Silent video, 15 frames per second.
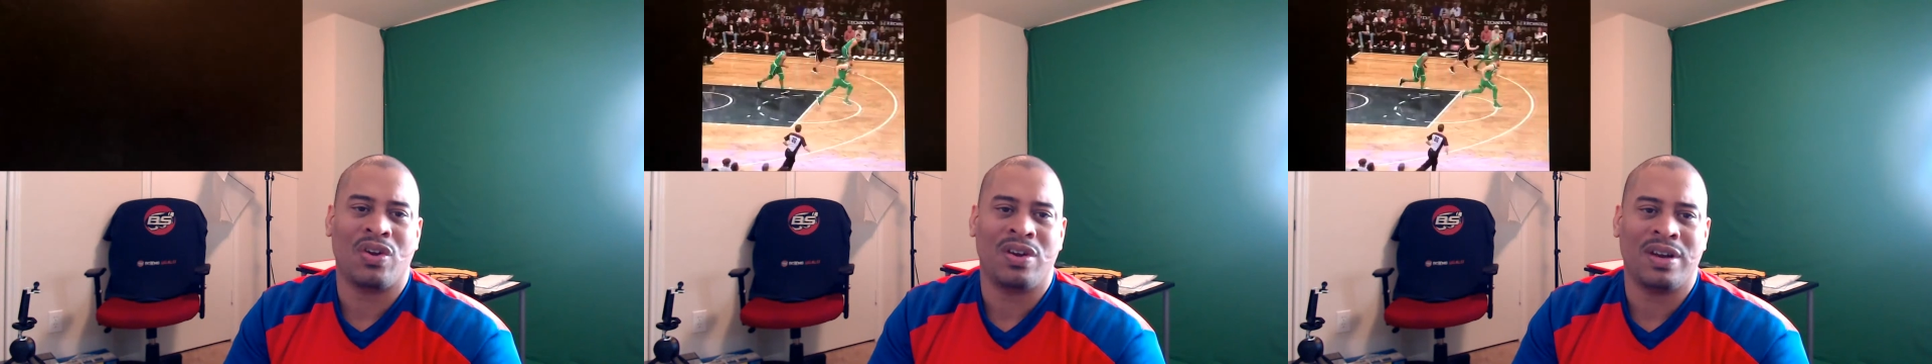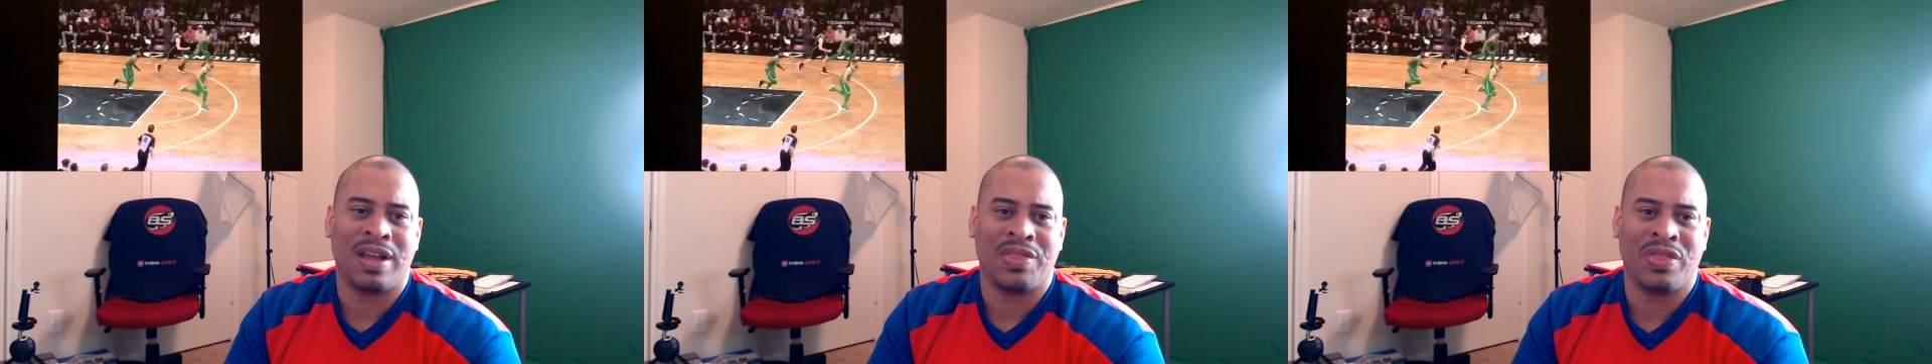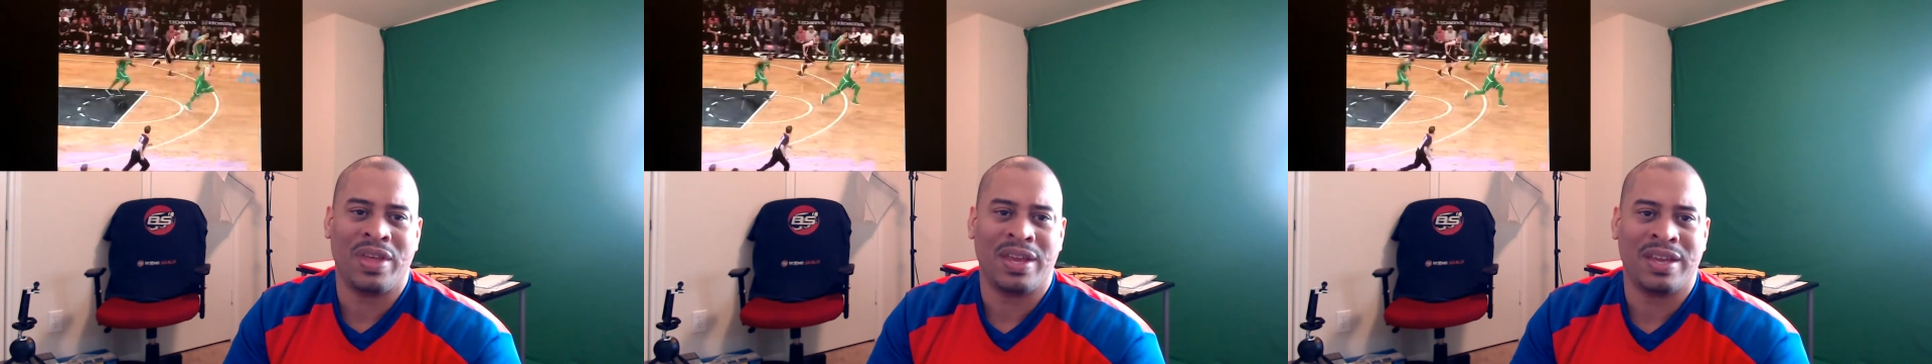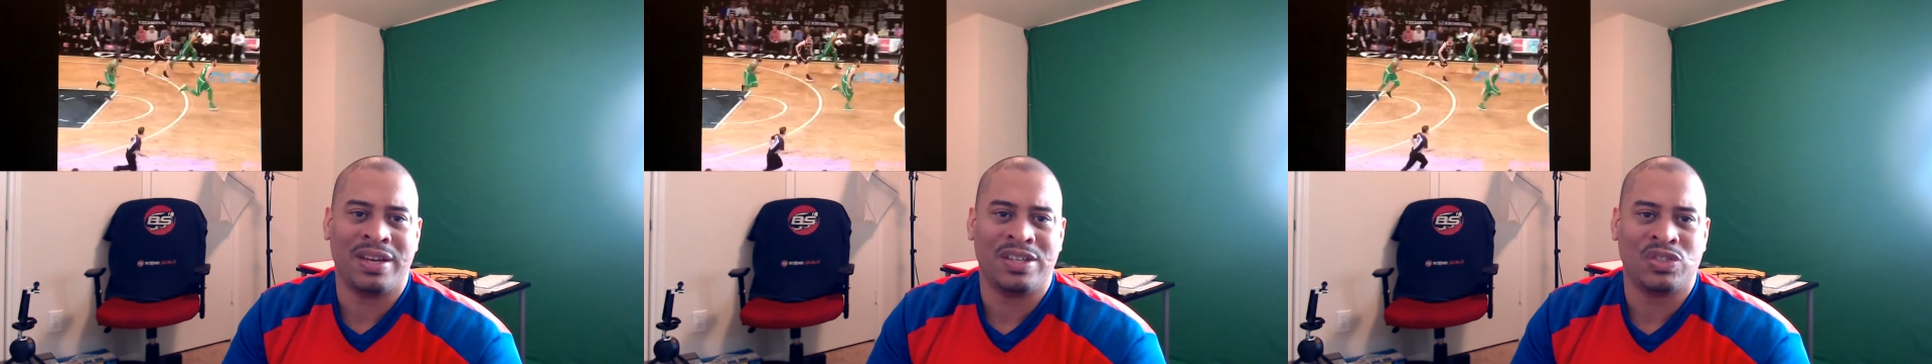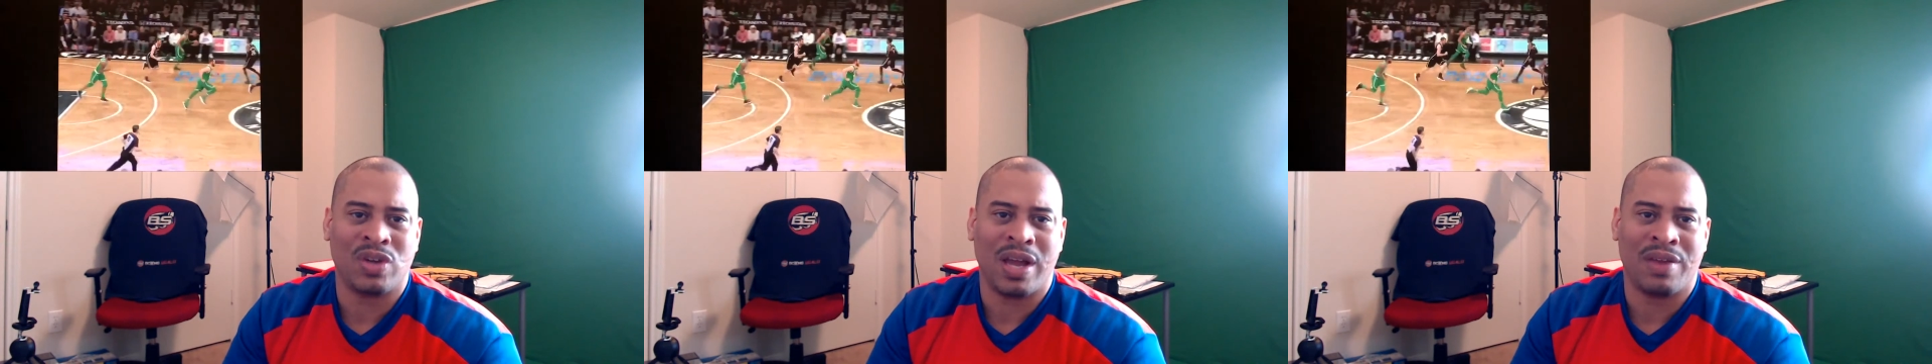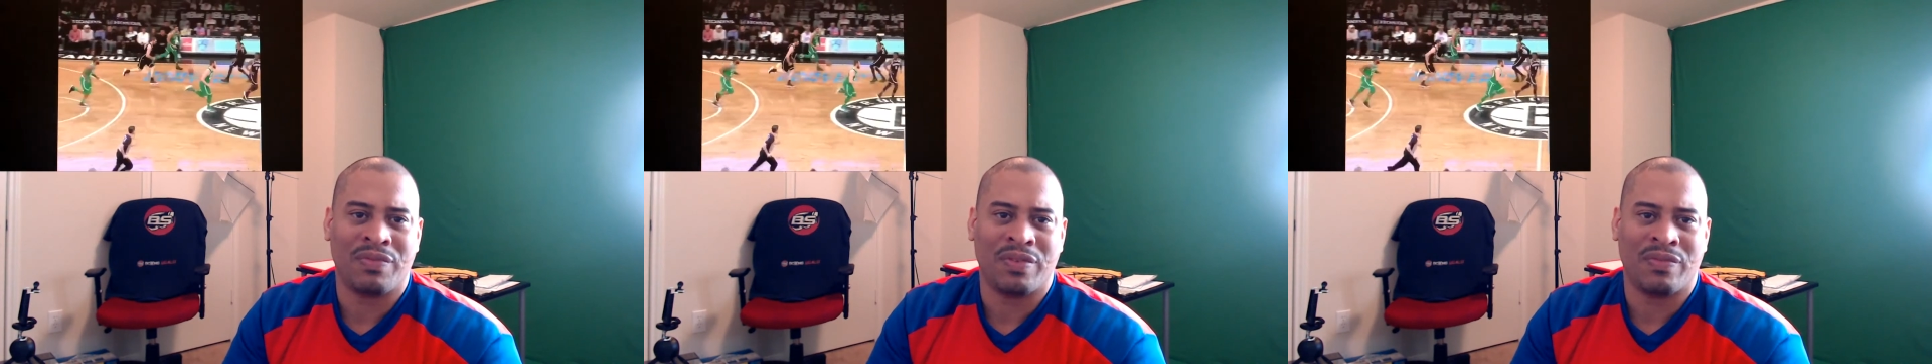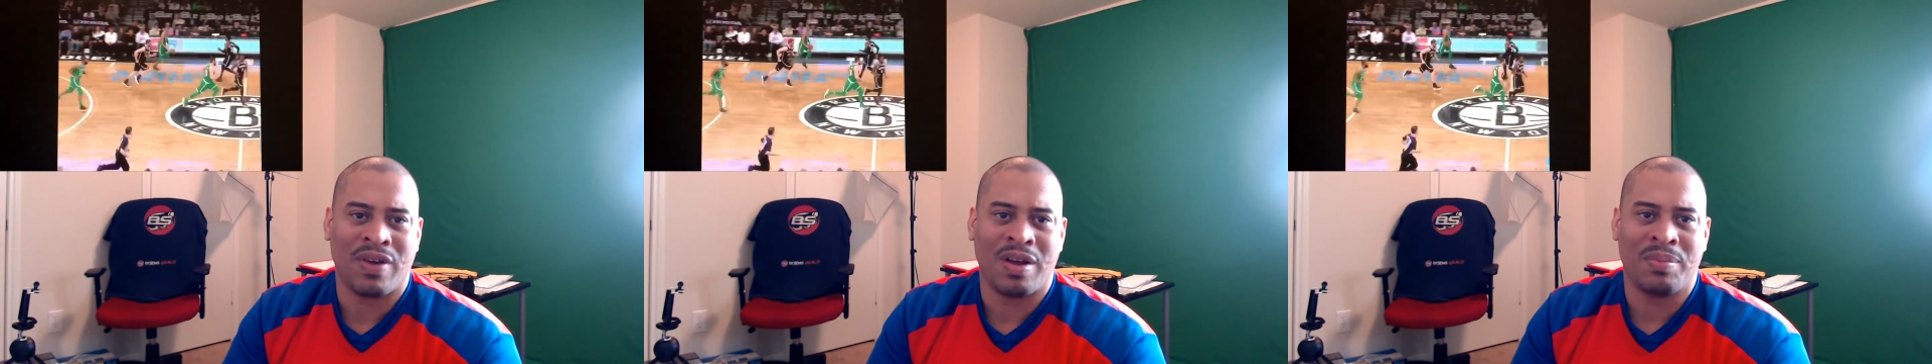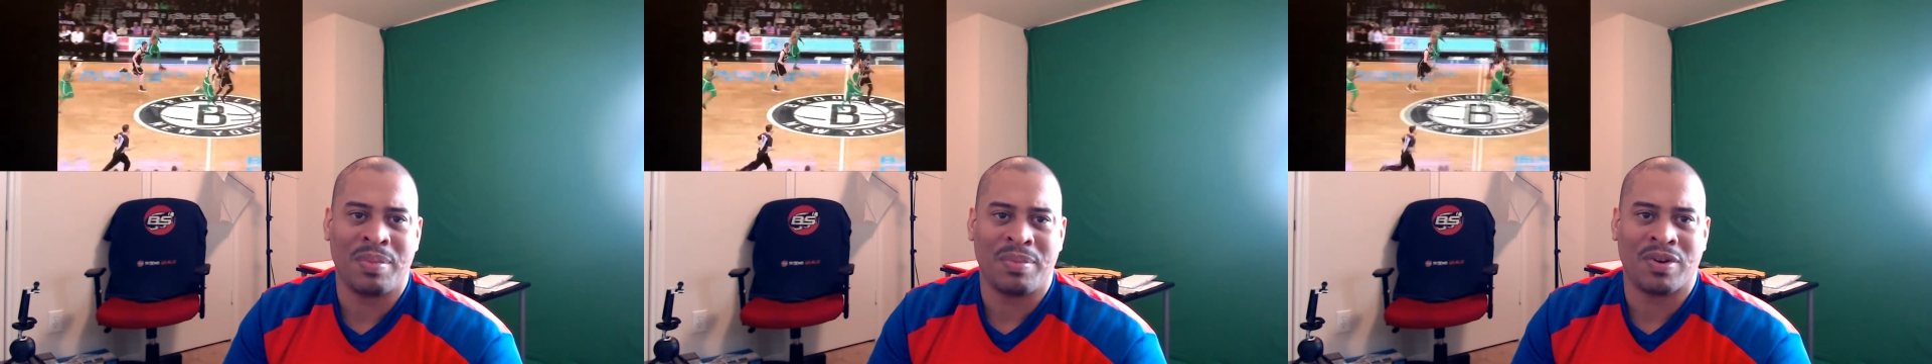I think, in the draft if I
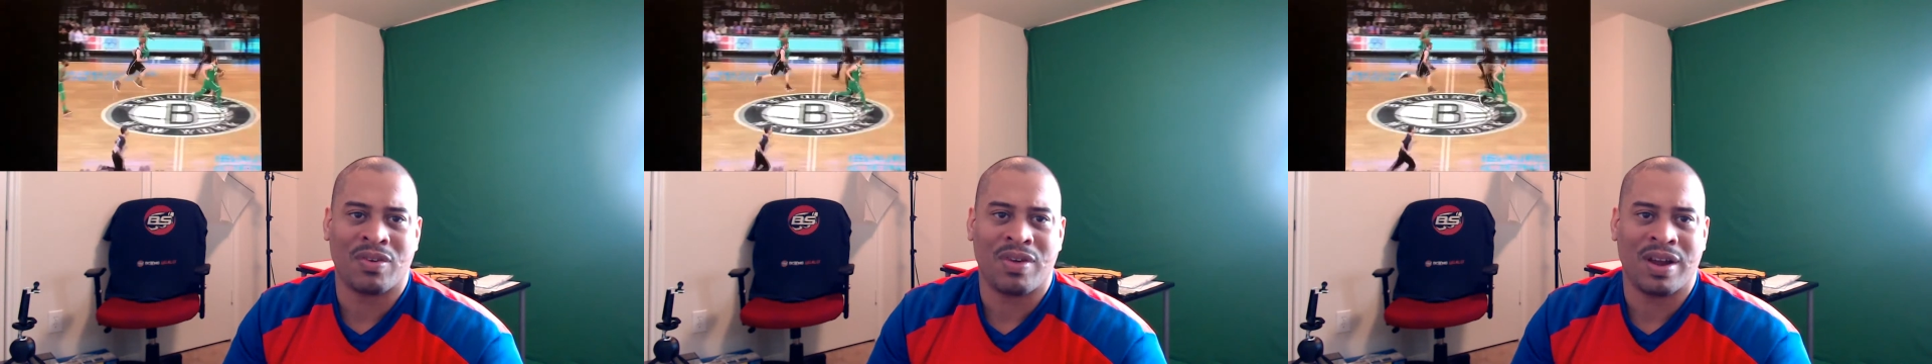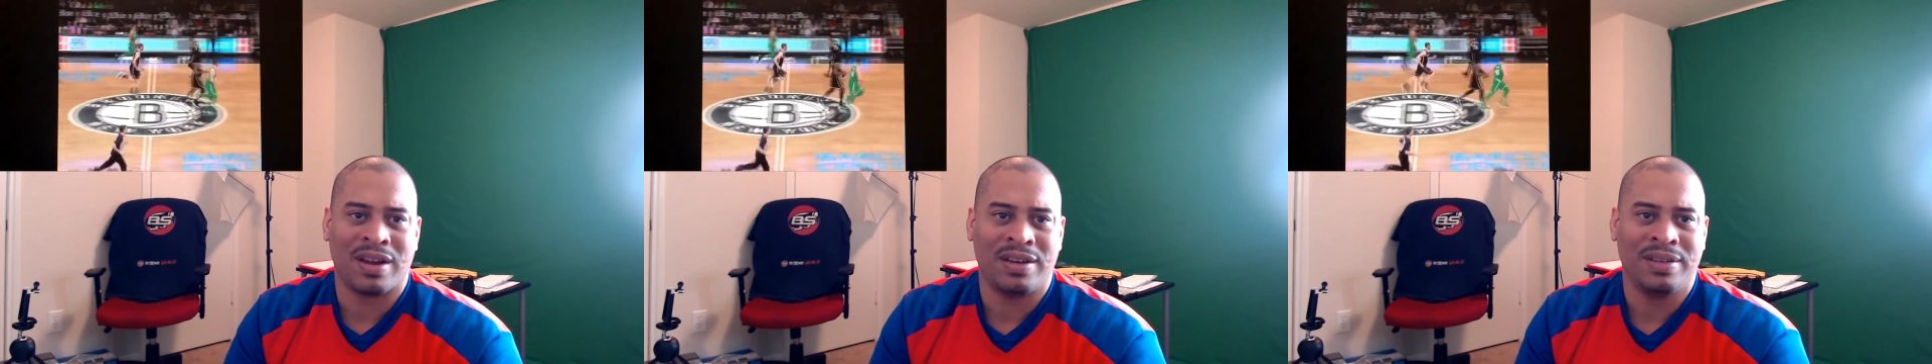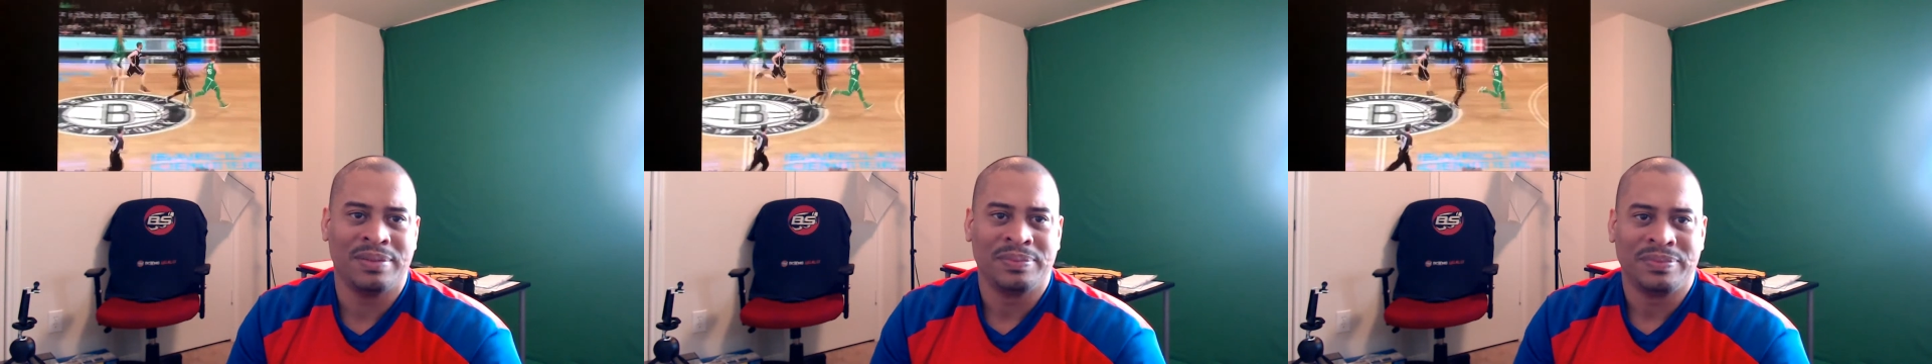remember correctly.